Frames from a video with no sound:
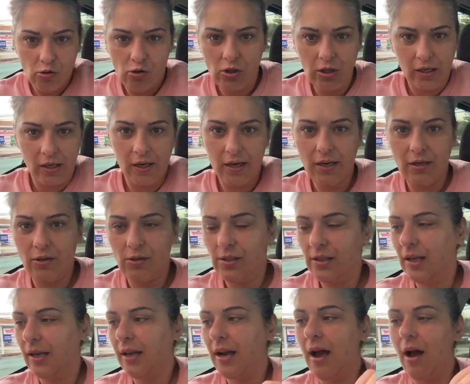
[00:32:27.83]
You stick it in, you
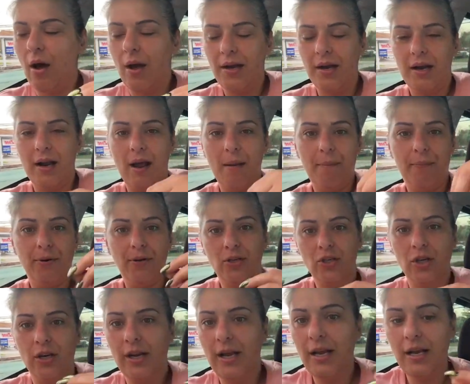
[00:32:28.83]
stick it out, and then I
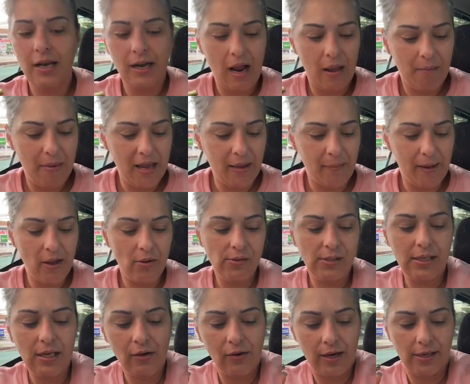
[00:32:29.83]
push it in and I make my
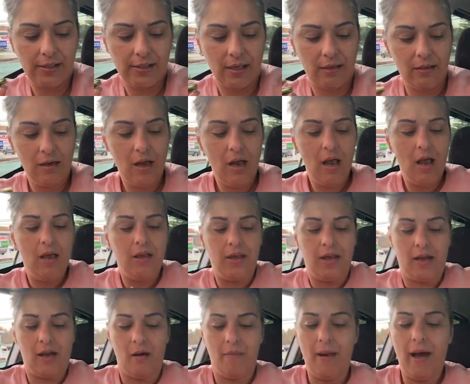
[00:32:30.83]
own cigarettes, and
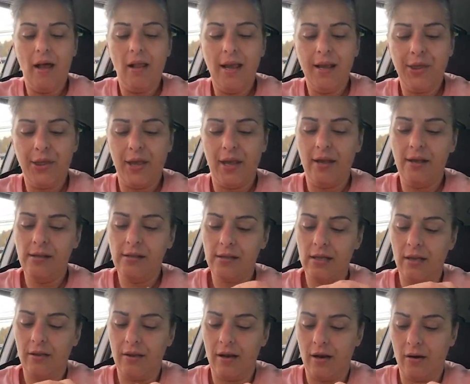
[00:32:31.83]
they come out like
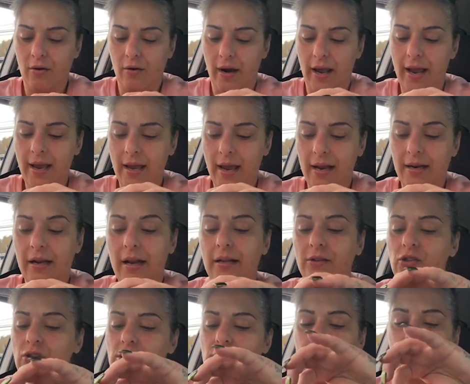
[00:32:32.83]
this, and they're great, and
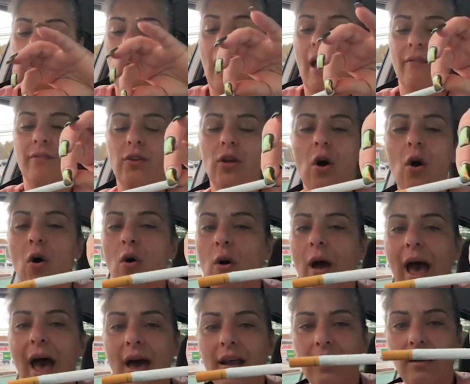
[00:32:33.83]
they just have
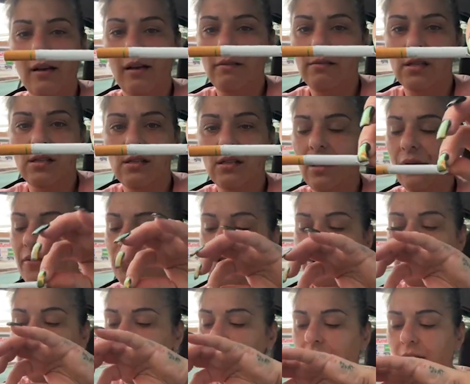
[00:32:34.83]
no additives and stuff.
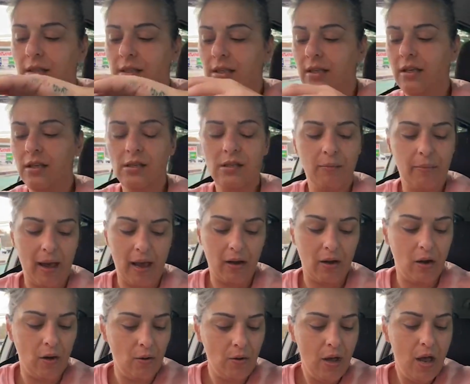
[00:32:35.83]
It's just nicotine and
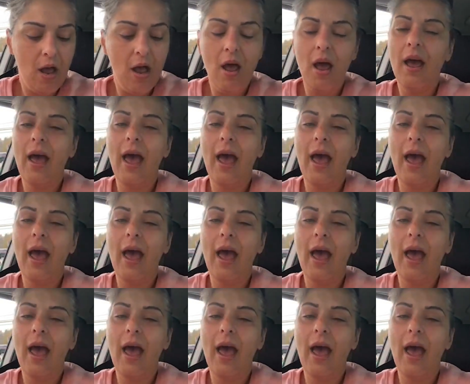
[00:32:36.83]
tobacco.